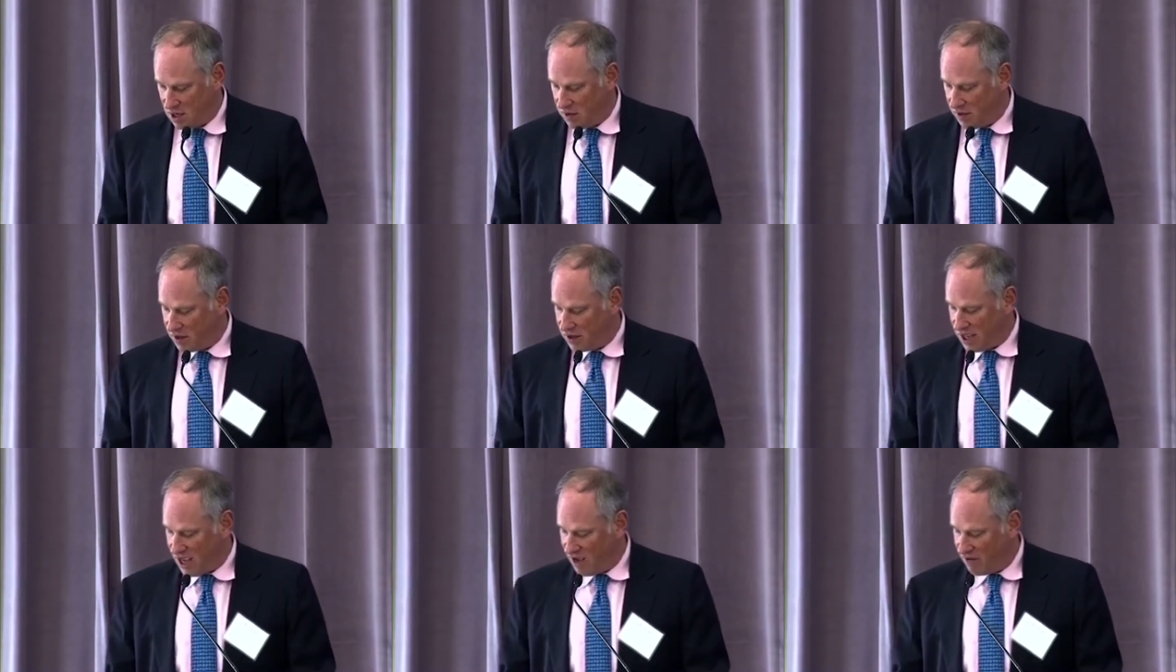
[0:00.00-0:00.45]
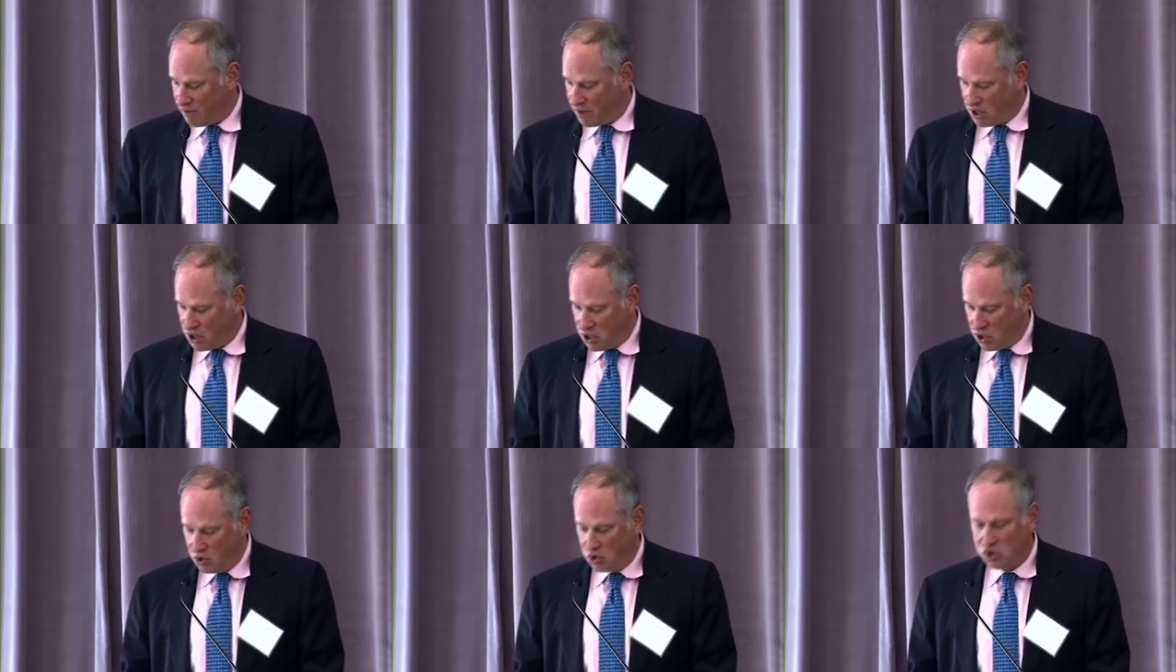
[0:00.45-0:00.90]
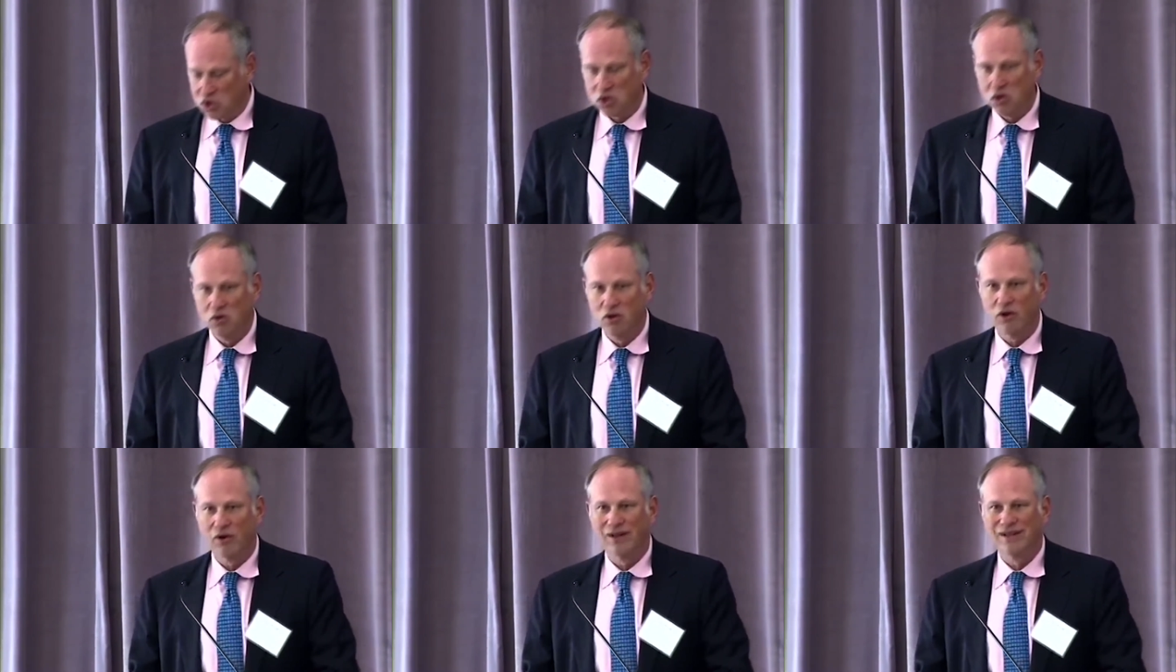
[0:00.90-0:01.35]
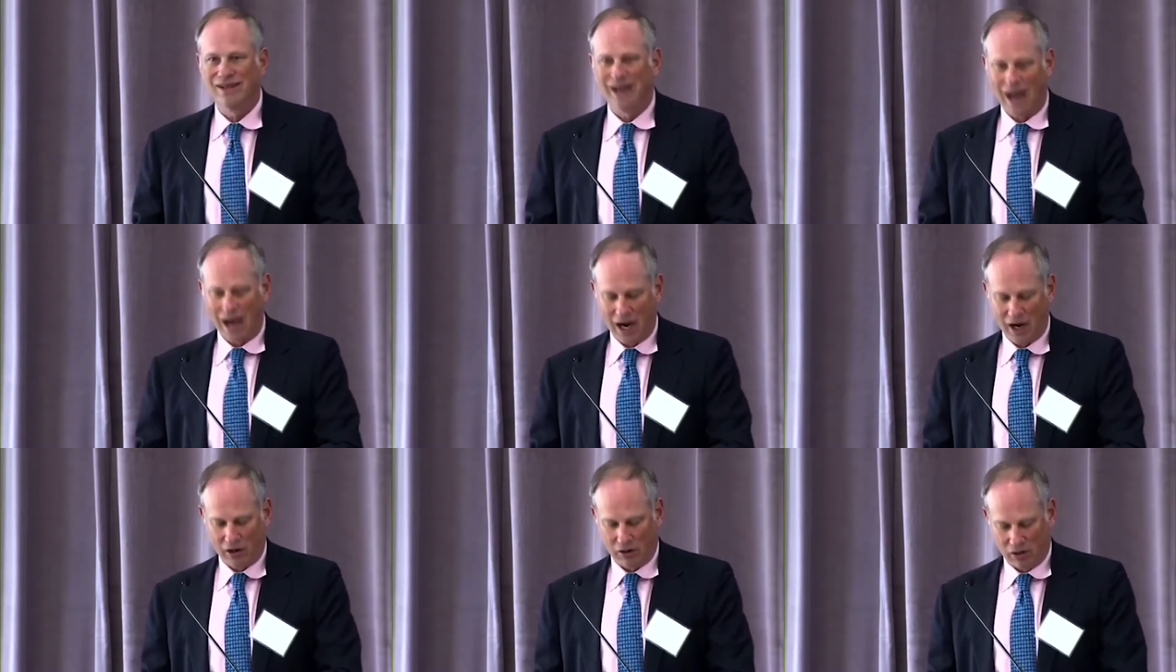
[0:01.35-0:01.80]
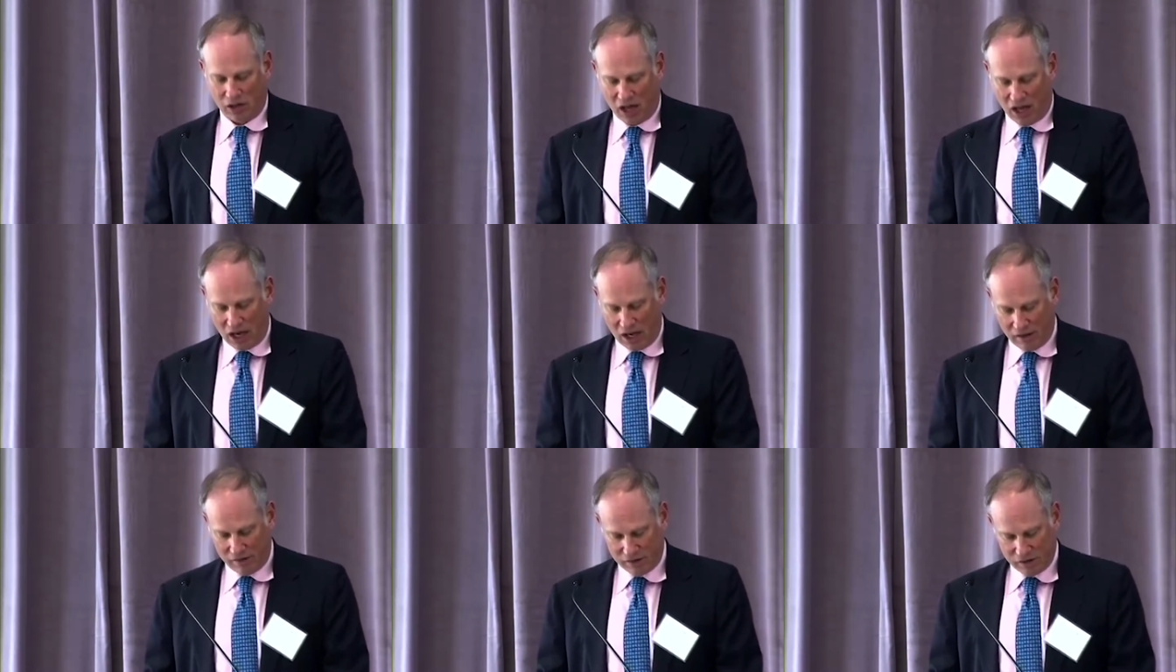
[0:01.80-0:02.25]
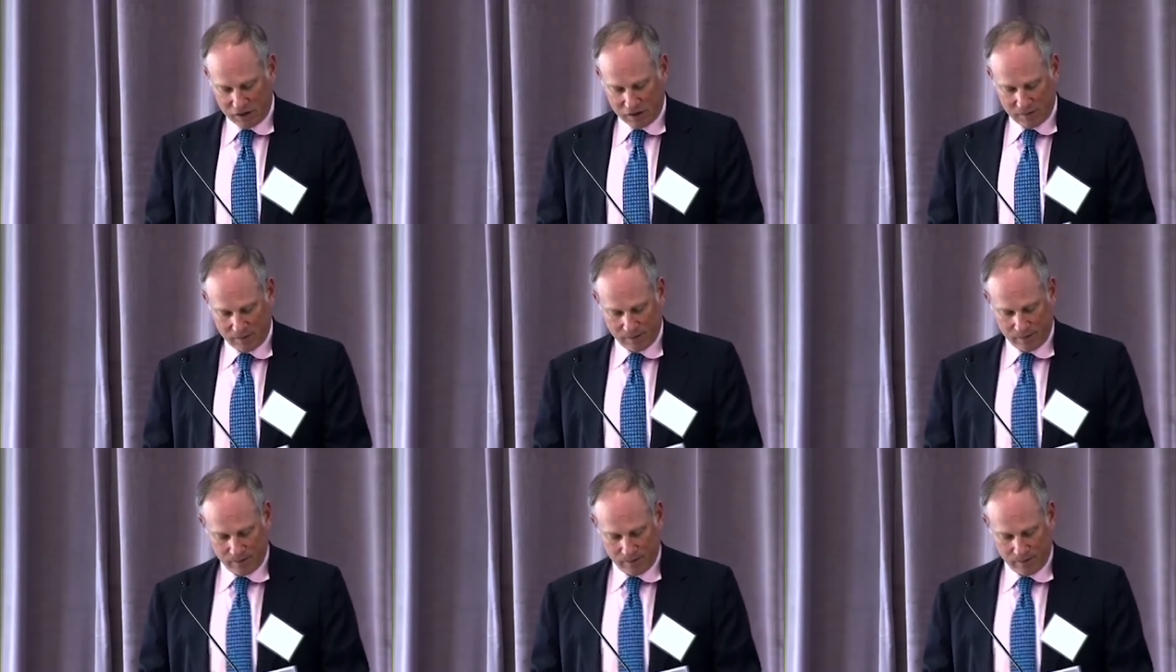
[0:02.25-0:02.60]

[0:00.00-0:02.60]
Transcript: that they have been used to their entire lives.